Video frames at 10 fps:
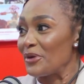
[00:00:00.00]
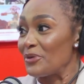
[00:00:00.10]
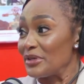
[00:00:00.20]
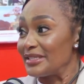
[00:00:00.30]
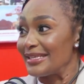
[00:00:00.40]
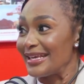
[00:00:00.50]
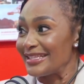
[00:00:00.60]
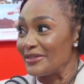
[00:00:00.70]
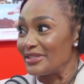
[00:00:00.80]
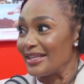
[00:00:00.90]
We're seeing
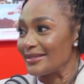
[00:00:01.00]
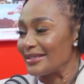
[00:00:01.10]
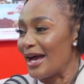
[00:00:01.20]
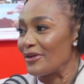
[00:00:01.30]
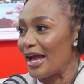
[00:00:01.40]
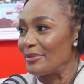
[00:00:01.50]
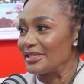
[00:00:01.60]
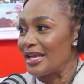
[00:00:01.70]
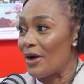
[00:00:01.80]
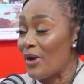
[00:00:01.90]
the results and outcomes
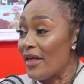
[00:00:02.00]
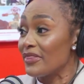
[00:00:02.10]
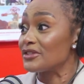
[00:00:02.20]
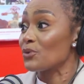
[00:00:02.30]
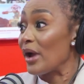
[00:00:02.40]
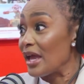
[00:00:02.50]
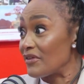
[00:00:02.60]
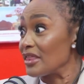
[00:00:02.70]
now. This wave and the